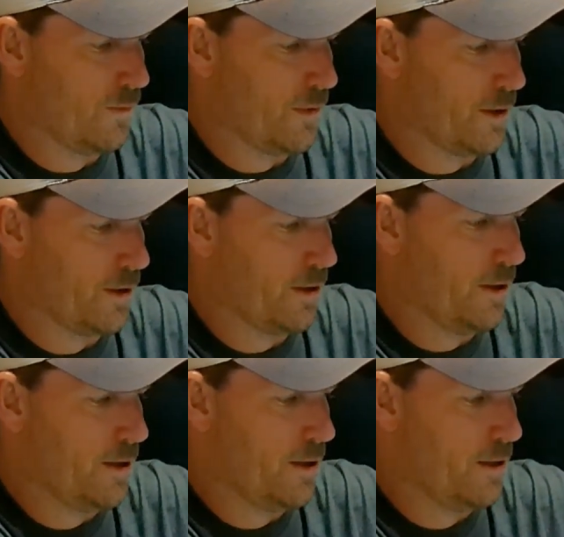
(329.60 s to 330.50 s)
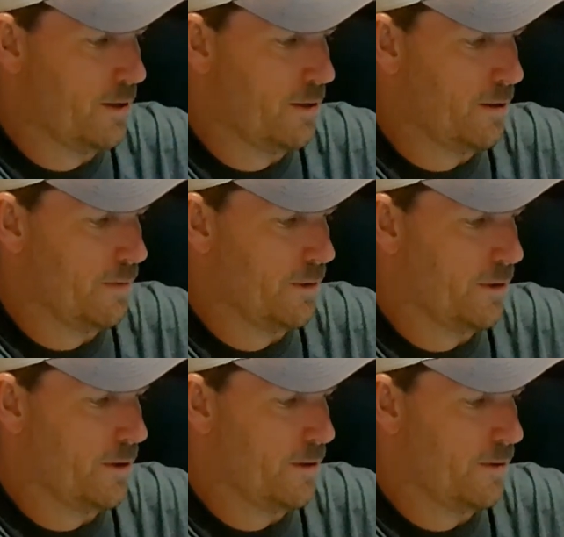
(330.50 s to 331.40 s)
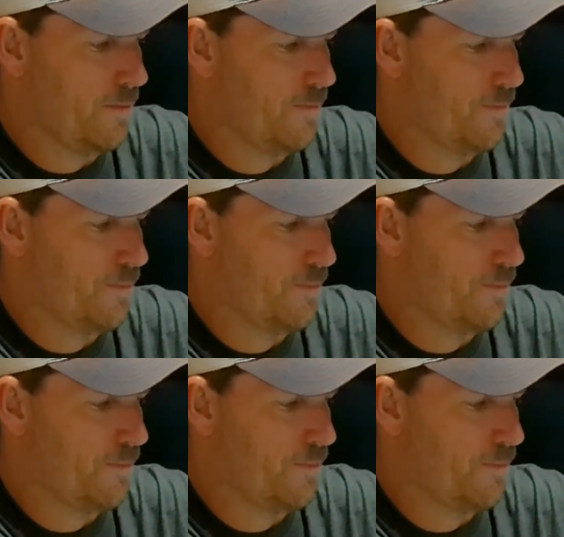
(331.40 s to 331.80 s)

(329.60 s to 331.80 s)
I can get it, there we go